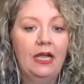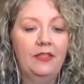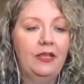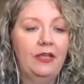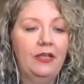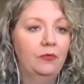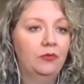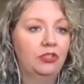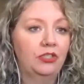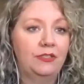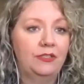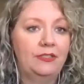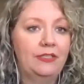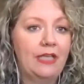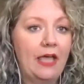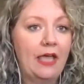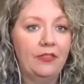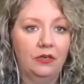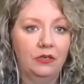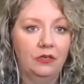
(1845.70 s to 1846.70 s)
They were just
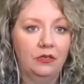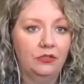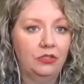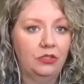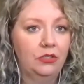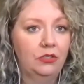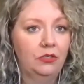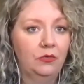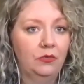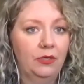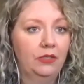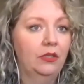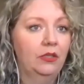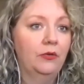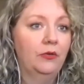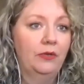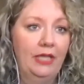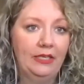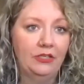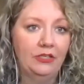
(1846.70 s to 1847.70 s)
tethered to a
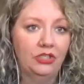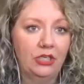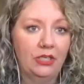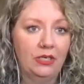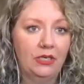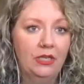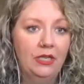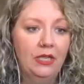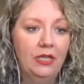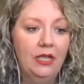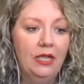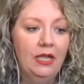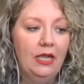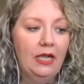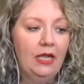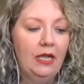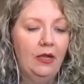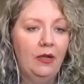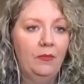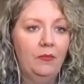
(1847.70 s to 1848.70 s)
location.
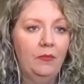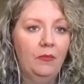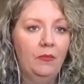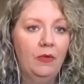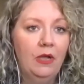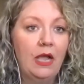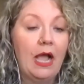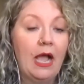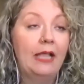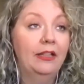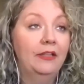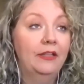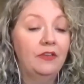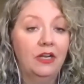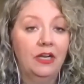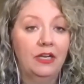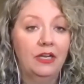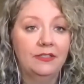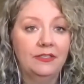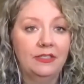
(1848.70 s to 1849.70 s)
I live in
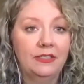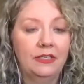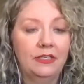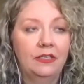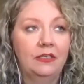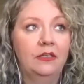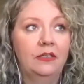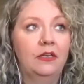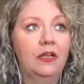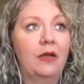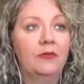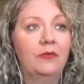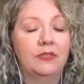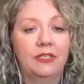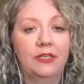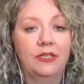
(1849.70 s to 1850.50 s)
Austin. I was